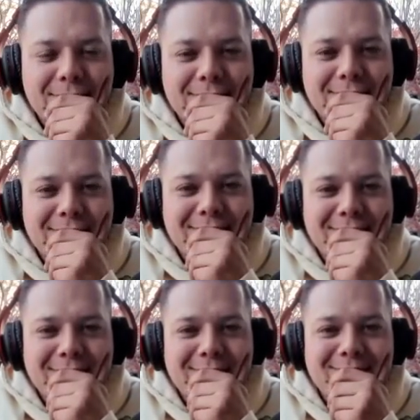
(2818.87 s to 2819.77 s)

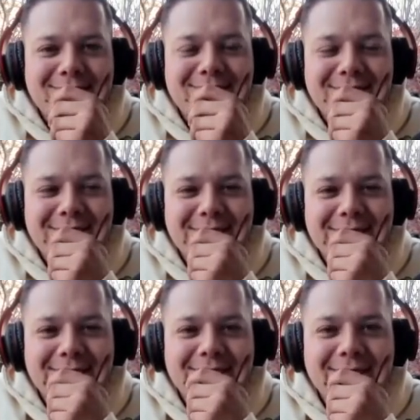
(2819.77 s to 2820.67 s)

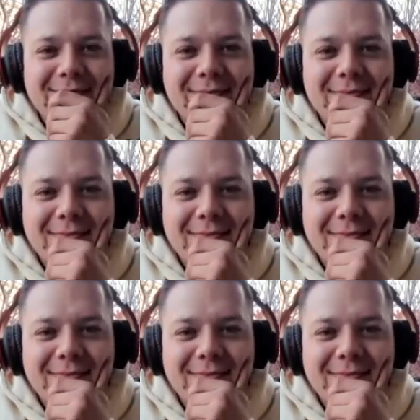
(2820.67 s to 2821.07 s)
This person isn't speaking.